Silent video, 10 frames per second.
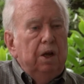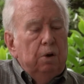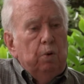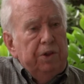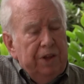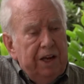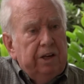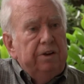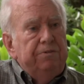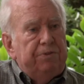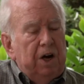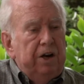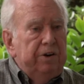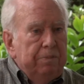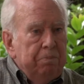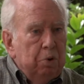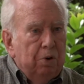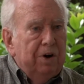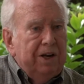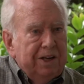when they can find a
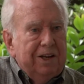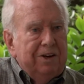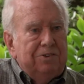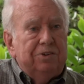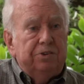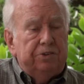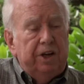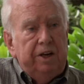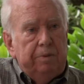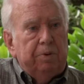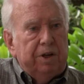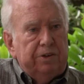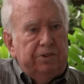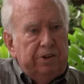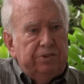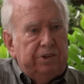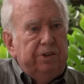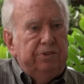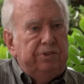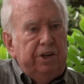mooring and a sustainable existence